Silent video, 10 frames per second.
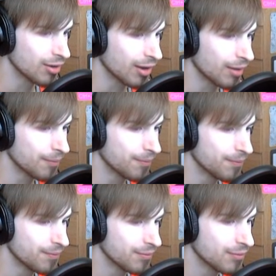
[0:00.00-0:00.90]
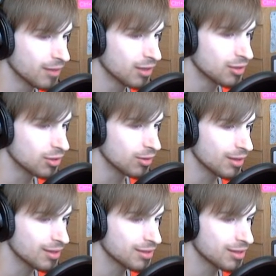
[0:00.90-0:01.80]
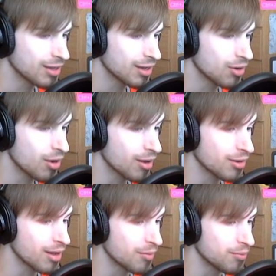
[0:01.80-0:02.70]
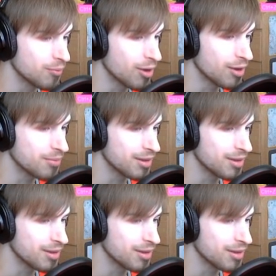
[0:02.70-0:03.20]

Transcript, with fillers: Okay. So let's, oh, I went and